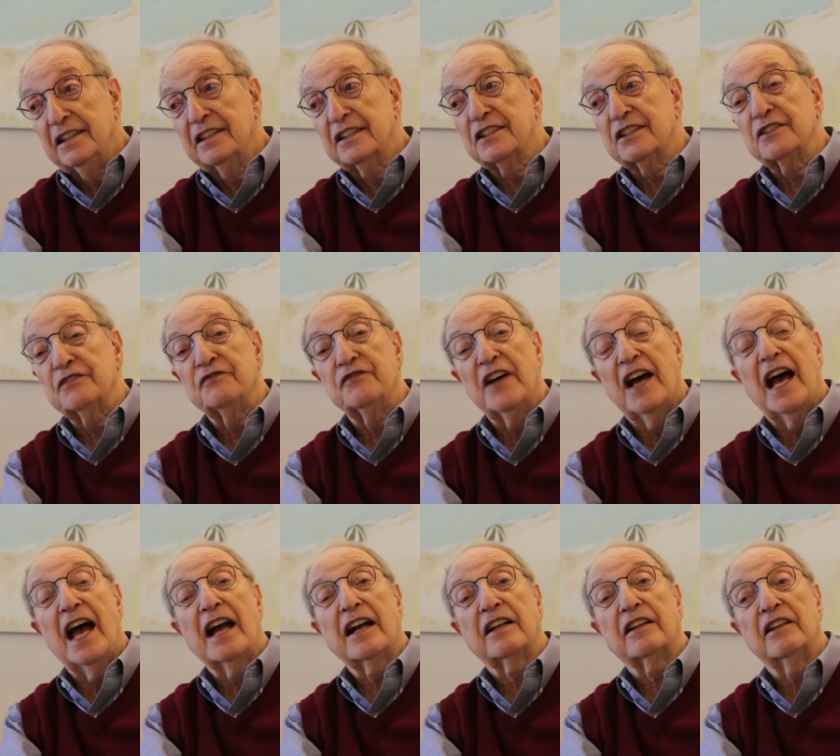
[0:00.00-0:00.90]
is the
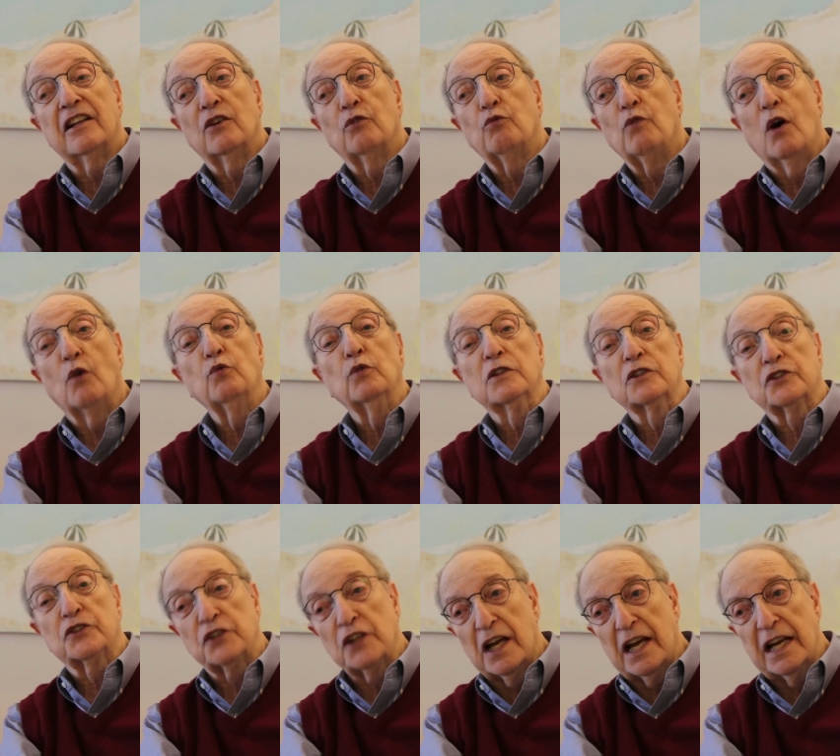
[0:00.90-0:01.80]
fact that what we're
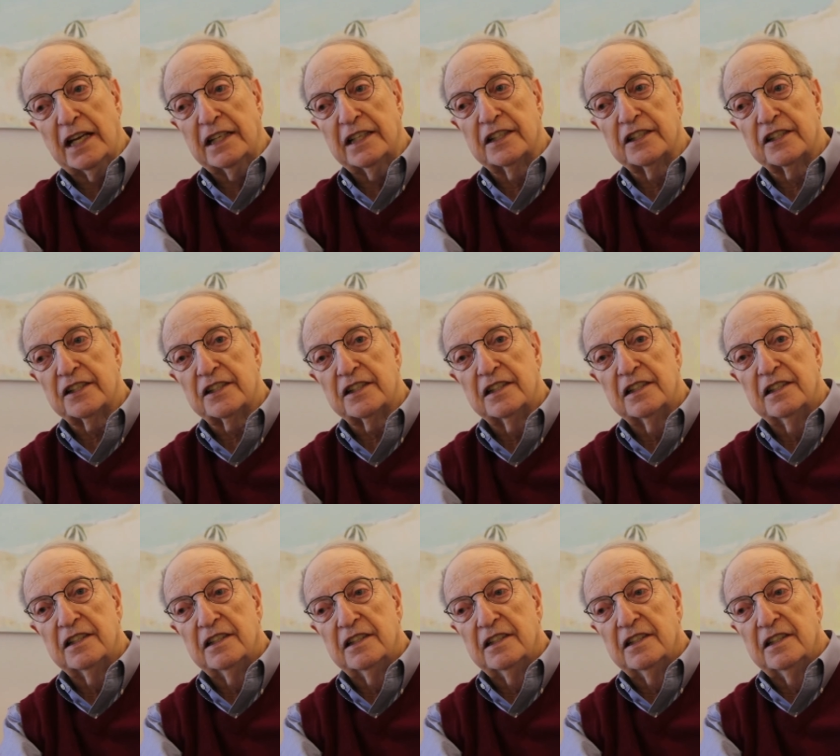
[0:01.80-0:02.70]
saying is
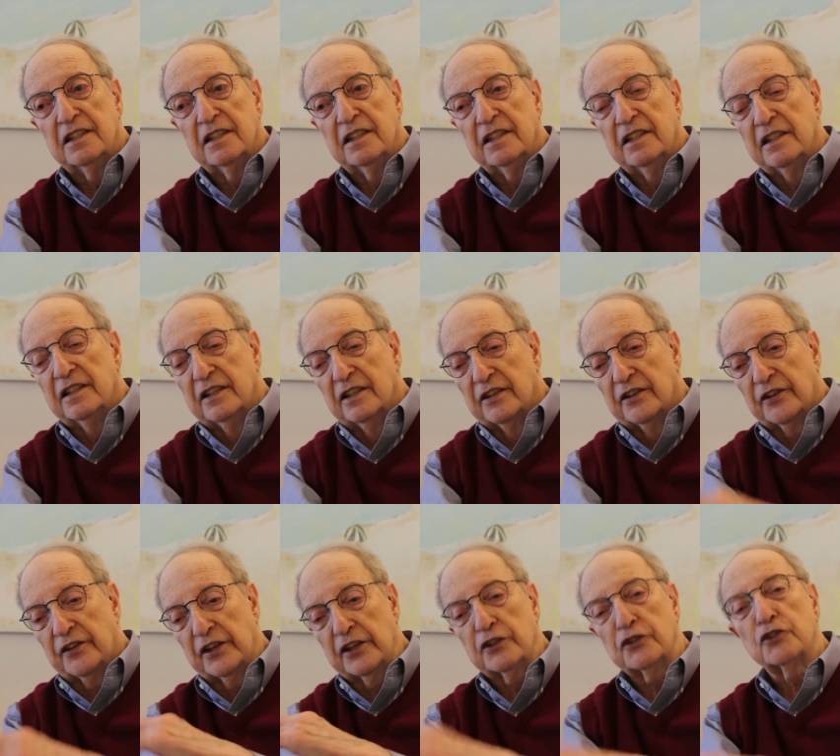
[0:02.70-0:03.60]

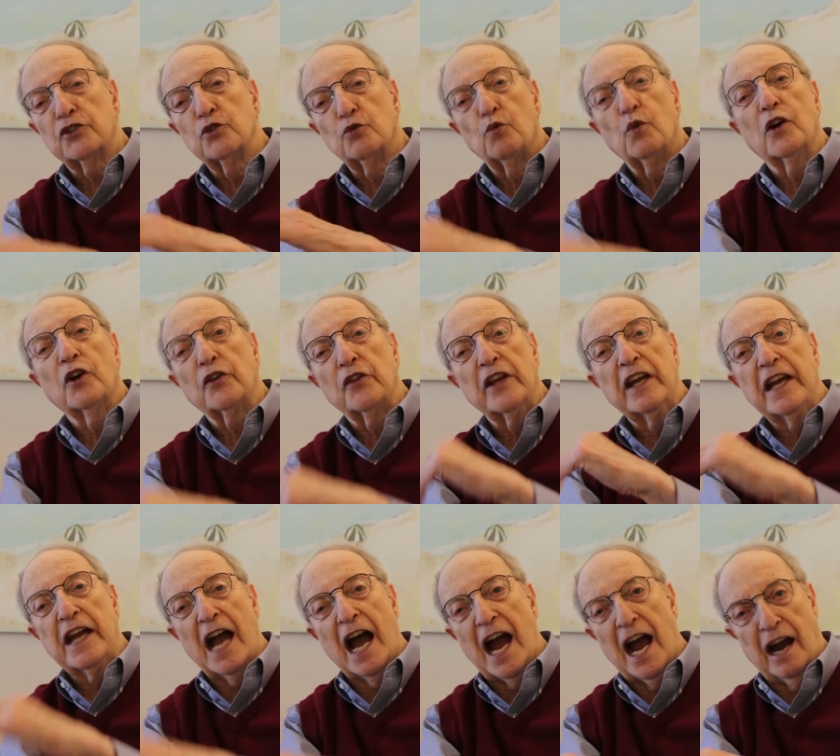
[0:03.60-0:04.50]
Things are where
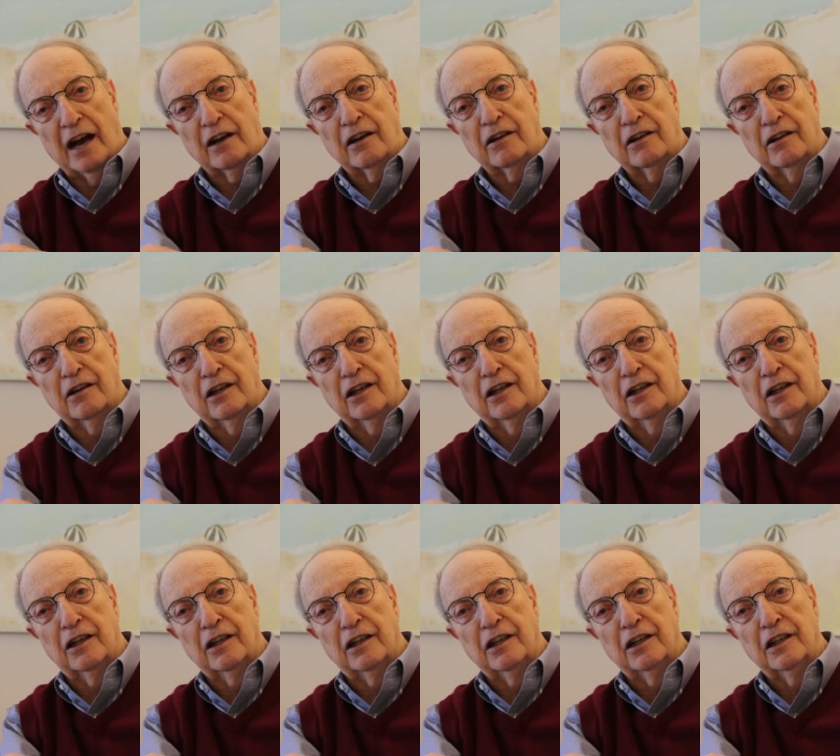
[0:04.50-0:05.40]
they are,
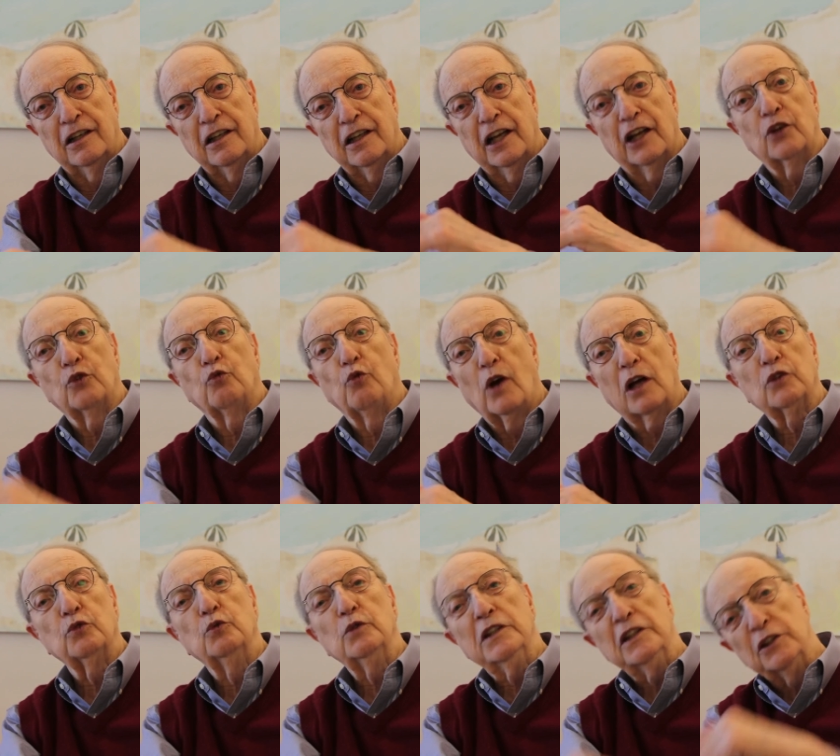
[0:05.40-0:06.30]
and what
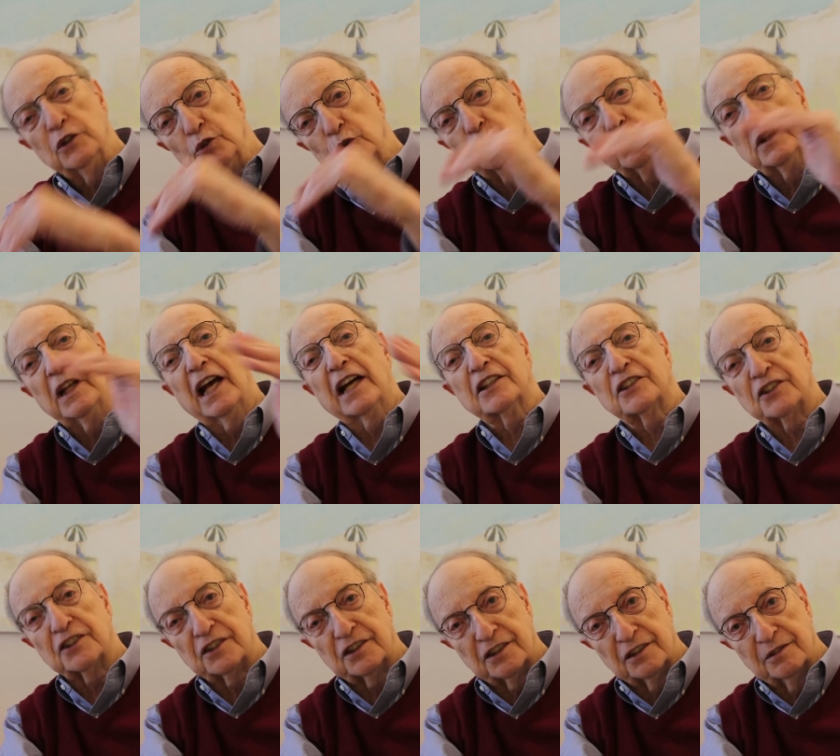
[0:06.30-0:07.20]
do we do
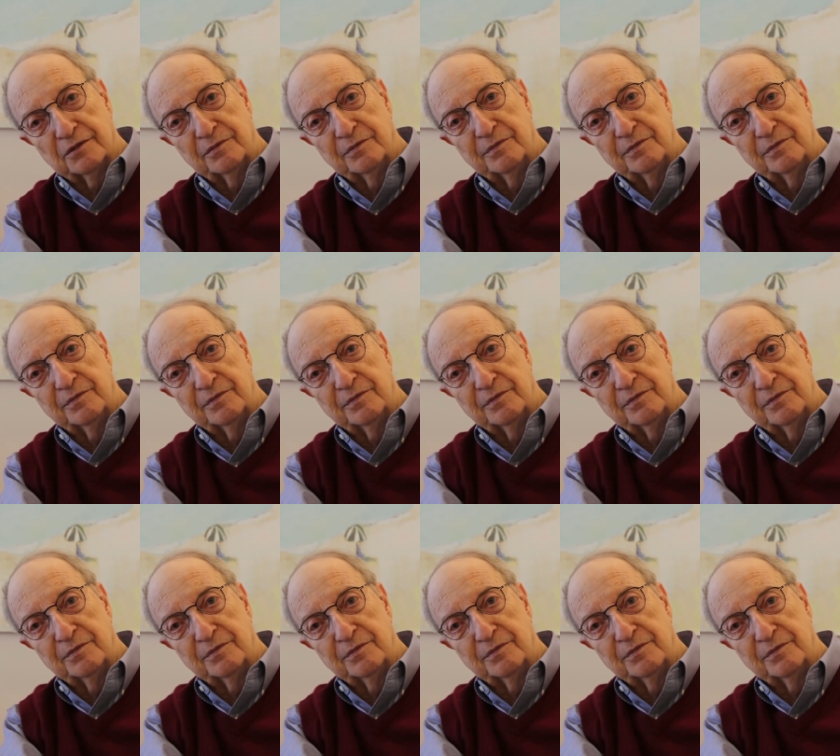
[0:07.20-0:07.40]
next?